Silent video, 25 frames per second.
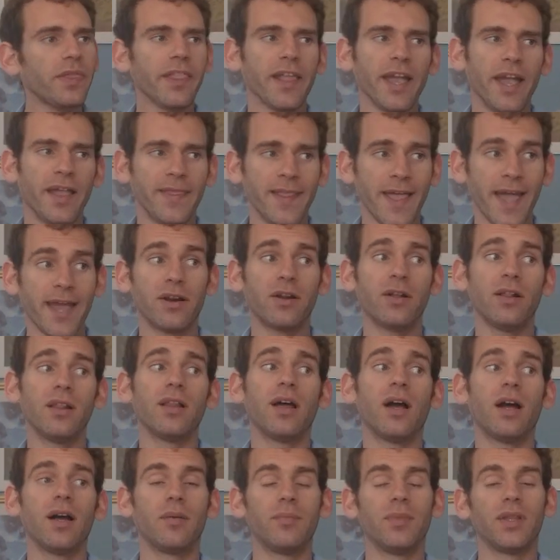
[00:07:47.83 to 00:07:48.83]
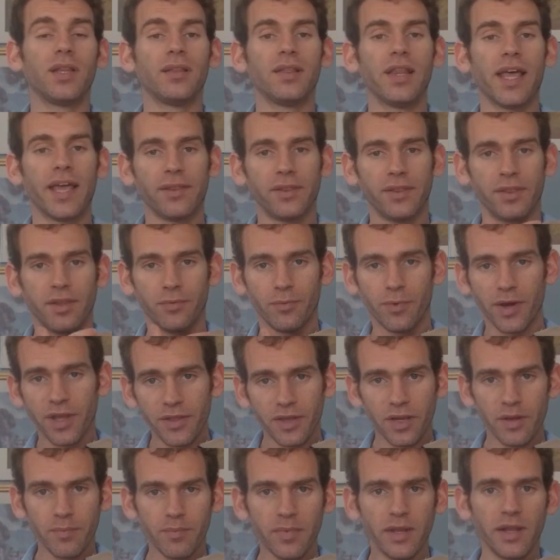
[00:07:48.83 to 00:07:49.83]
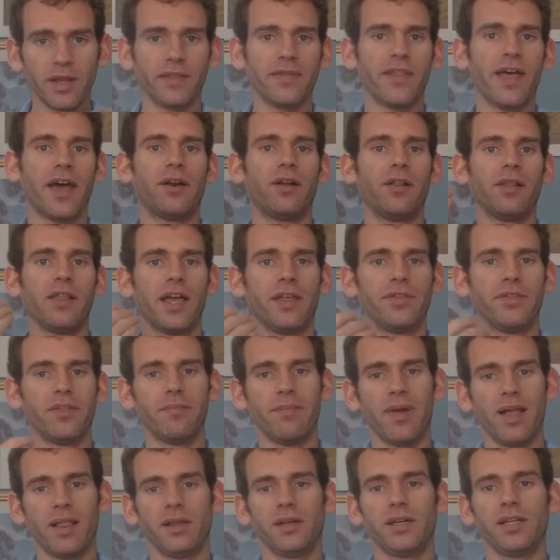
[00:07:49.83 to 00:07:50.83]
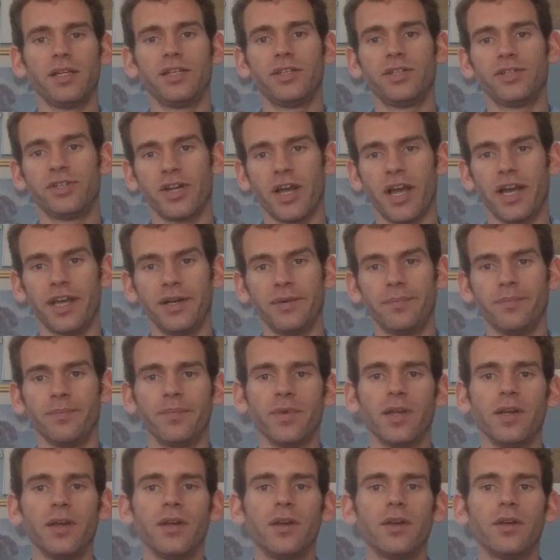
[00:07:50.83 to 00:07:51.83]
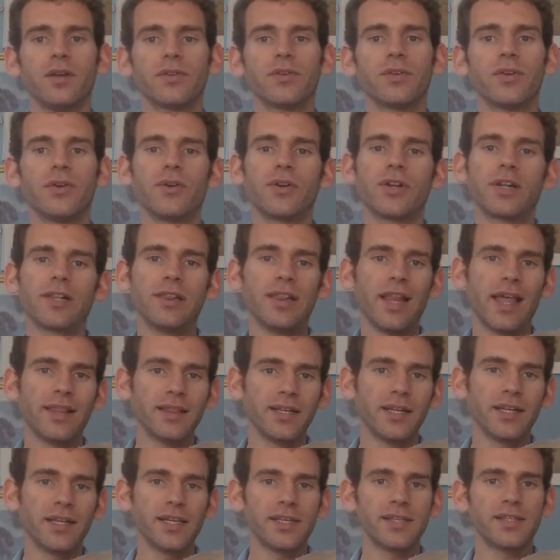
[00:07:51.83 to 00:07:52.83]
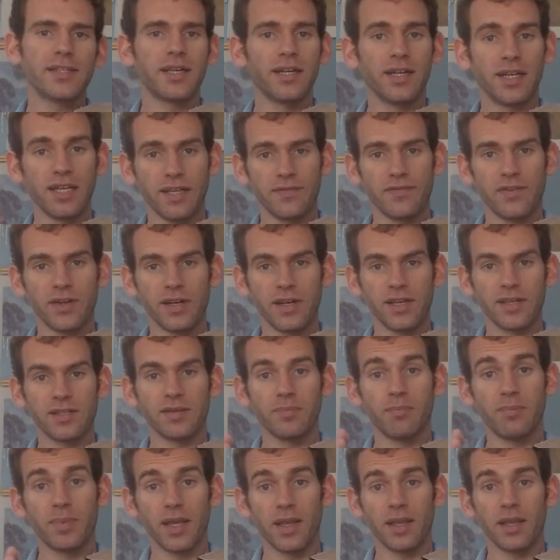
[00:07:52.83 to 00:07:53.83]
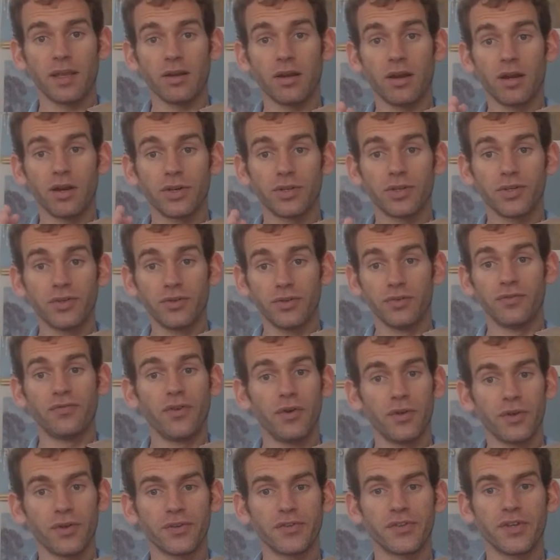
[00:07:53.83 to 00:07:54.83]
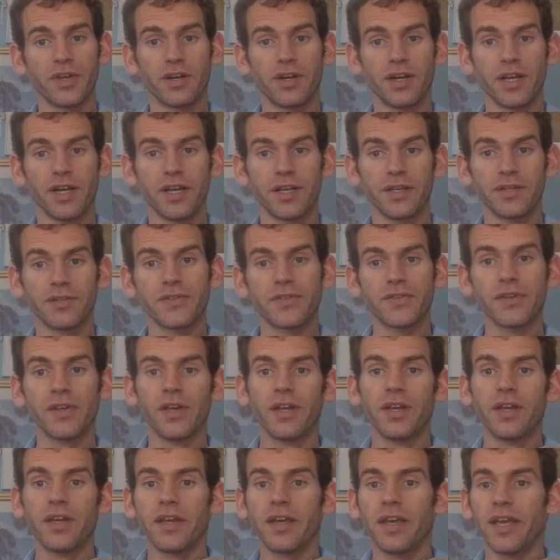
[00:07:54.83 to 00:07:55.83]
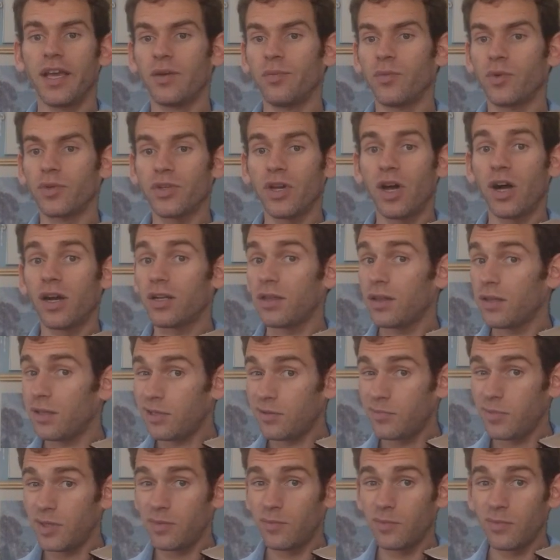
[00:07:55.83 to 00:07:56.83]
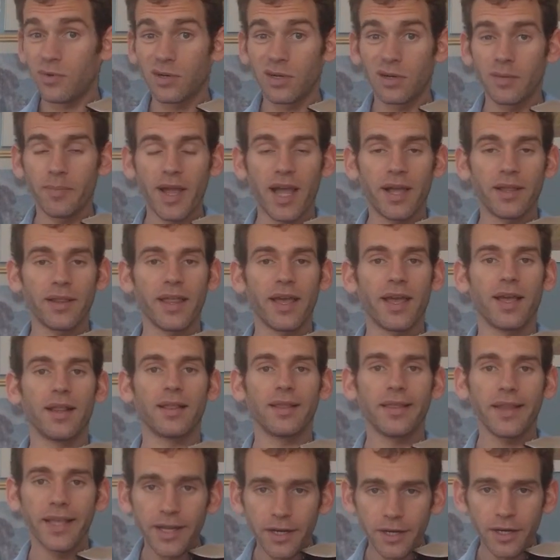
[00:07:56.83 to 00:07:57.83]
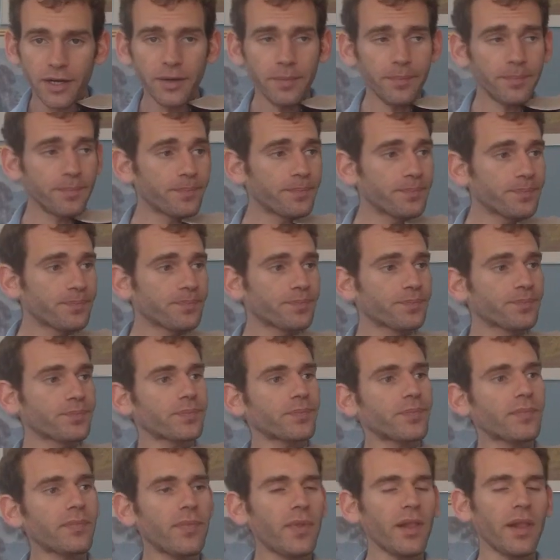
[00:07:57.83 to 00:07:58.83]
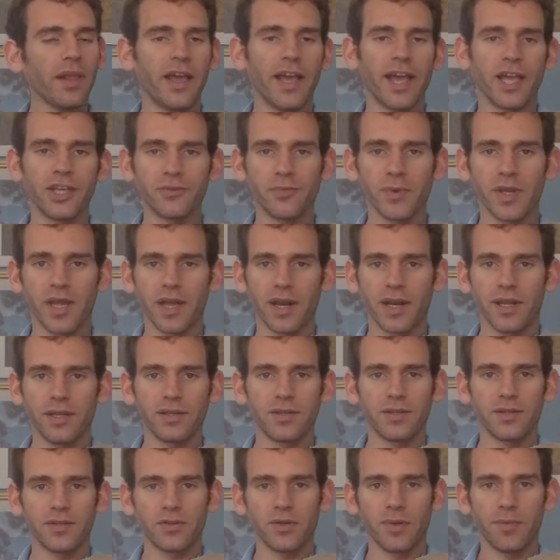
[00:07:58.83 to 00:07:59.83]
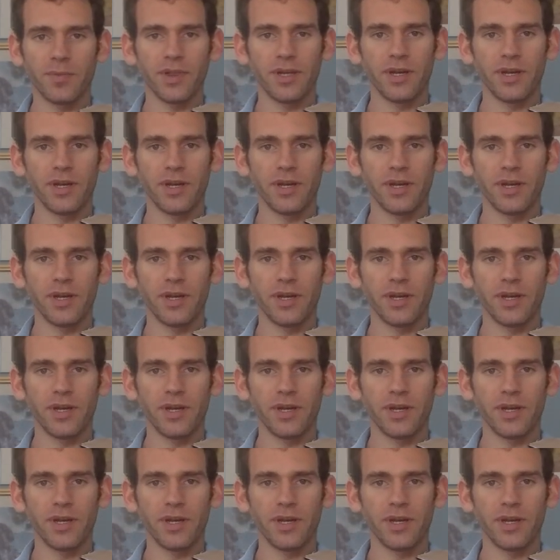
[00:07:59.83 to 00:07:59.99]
And that'll let the rhythm and that'll let the melody shine. So cleanliness and evenness being our two focus areas. And we'll talk a little bit more about that later as we get into some of